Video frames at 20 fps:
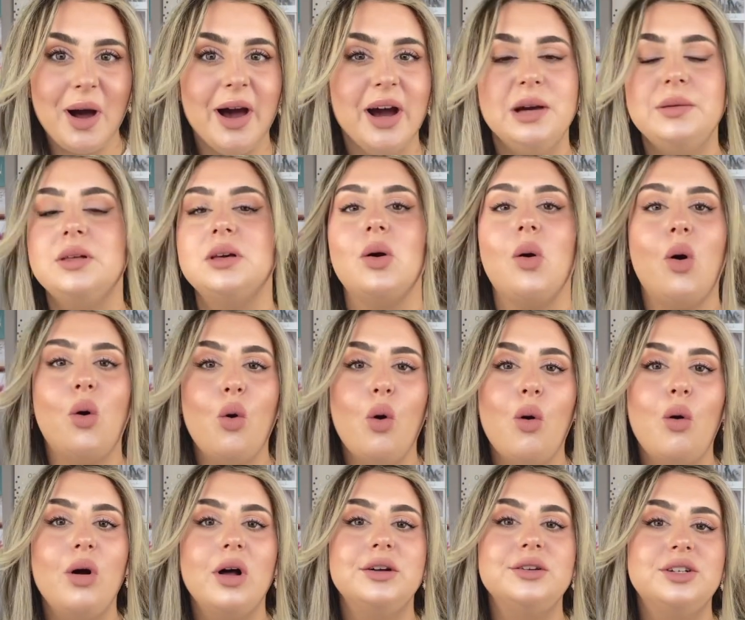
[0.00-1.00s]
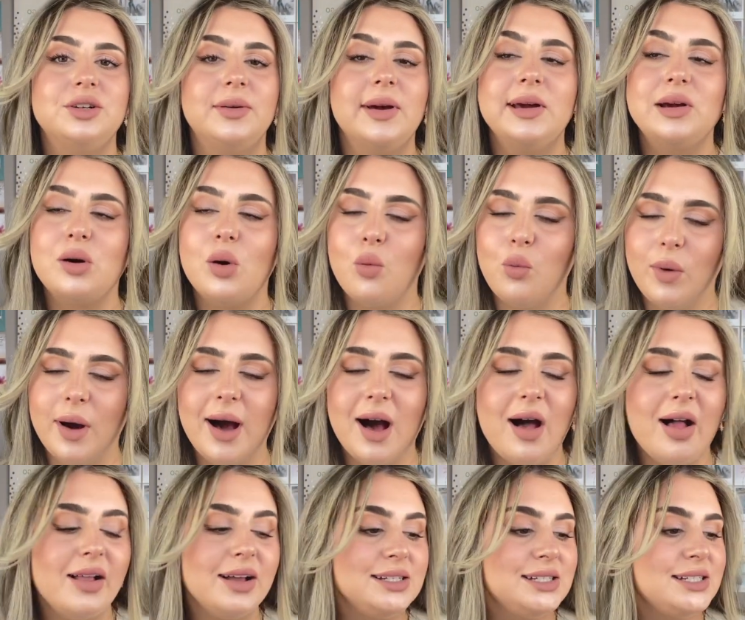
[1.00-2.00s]
I hope that you're all doing
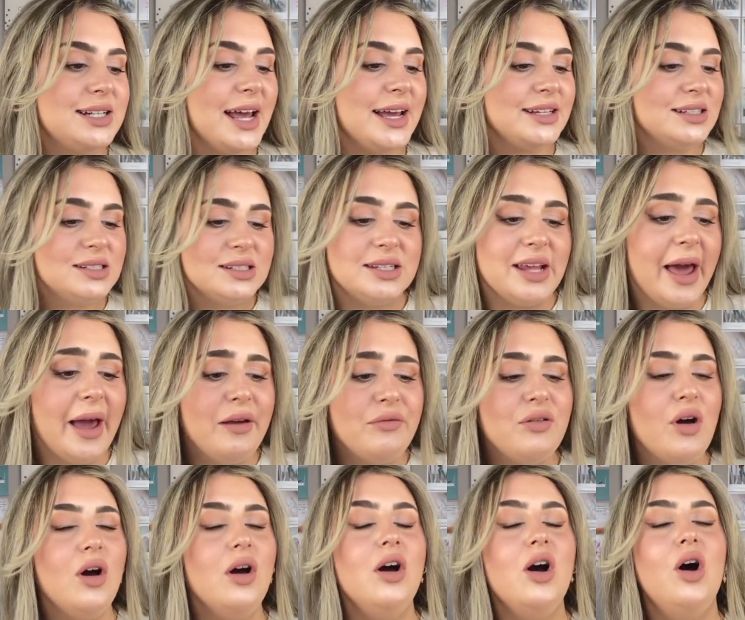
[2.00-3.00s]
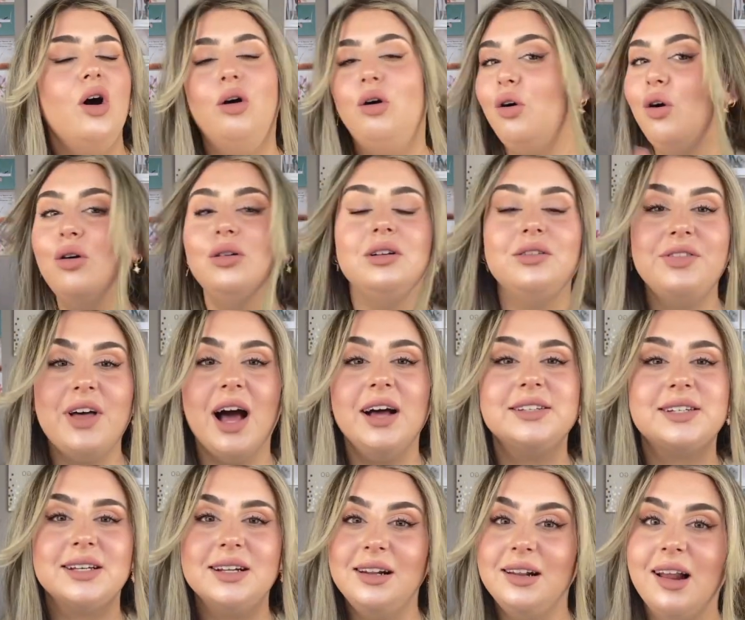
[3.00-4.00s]
well, staying safe, all of
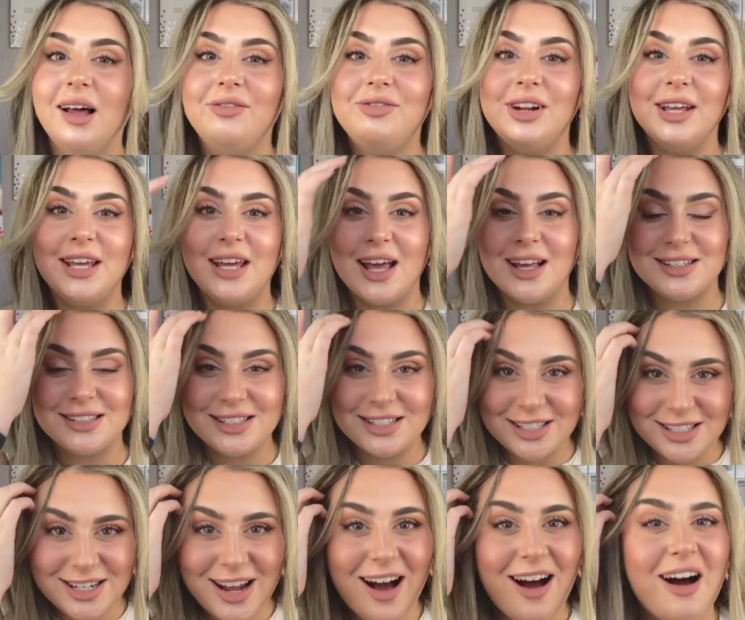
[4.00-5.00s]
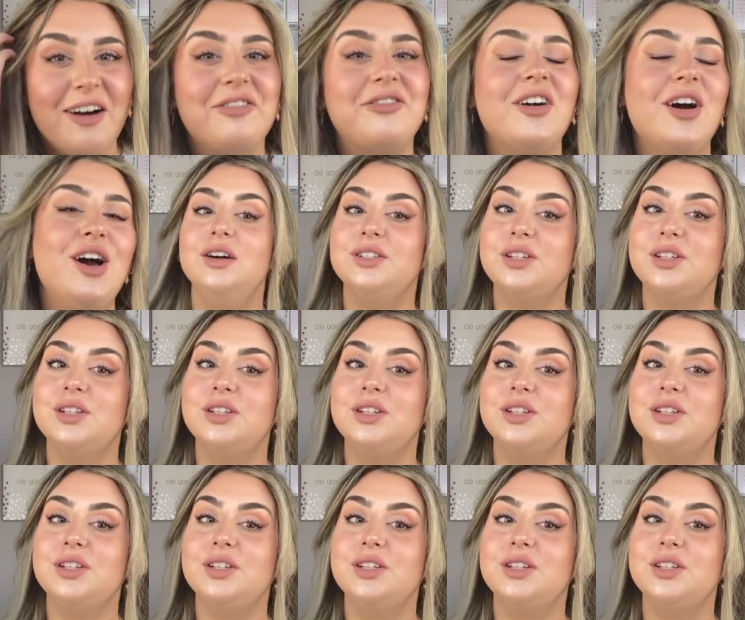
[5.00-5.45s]
that lovely stuff.